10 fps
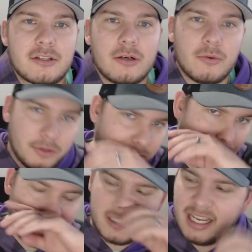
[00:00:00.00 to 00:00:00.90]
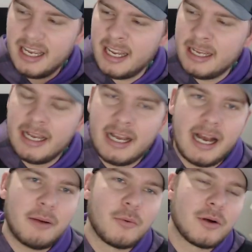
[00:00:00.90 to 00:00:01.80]
So with number 10,
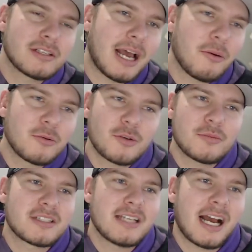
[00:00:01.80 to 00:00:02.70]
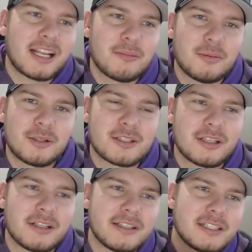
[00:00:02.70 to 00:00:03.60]
I was I was almost not gonna put this in
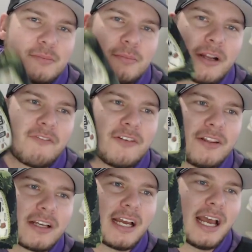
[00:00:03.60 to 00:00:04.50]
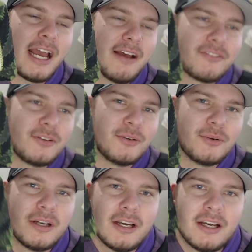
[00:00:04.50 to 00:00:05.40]
the list, but I feel like I have
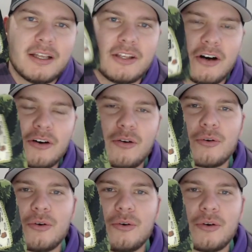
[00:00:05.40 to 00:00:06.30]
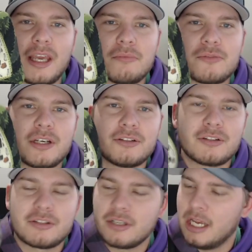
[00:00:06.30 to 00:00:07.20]
to. The all cornhole game changers.